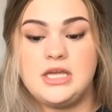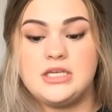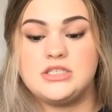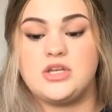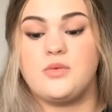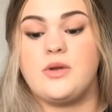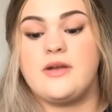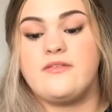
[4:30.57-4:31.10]

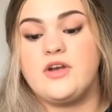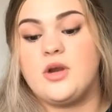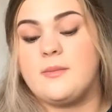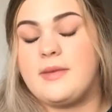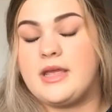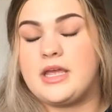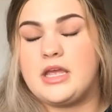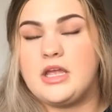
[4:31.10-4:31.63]
So whenever you're
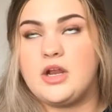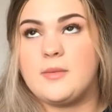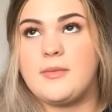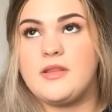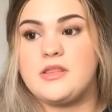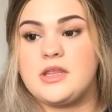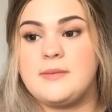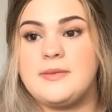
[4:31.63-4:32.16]
making your
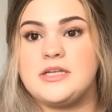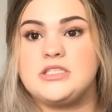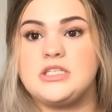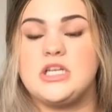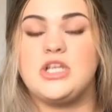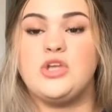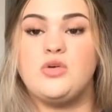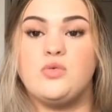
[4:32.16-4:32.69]
monthly
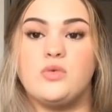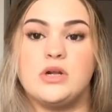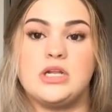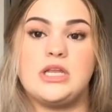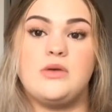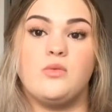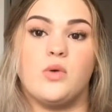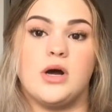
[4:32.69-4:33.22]
budget, you
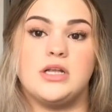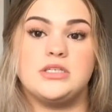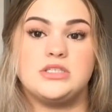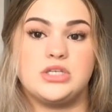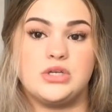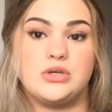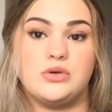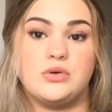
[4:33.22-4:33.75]
really want
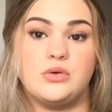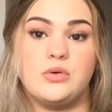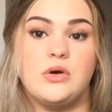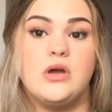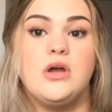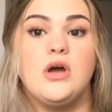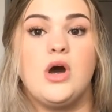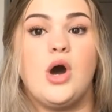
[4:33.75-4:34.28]
to
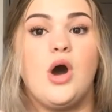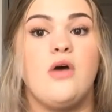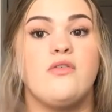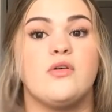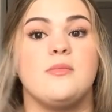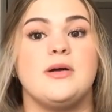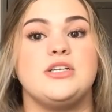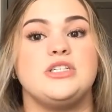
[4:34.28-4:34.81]

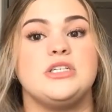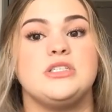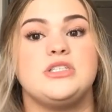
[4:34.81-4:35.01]
over budget.